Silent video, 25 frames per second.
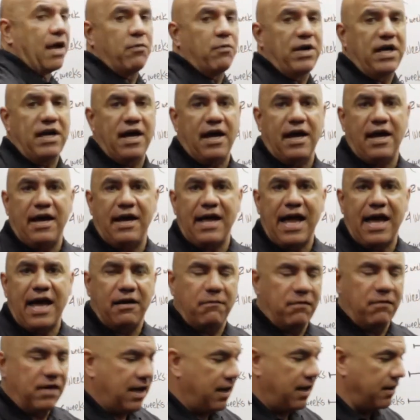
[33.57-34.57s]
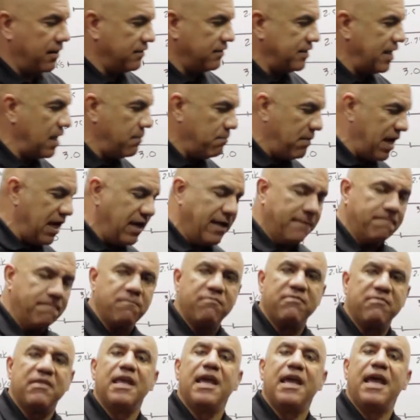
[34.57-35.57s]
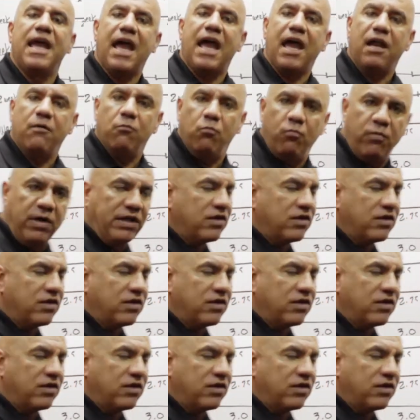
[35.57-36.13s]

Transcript: we had a team meeting, and we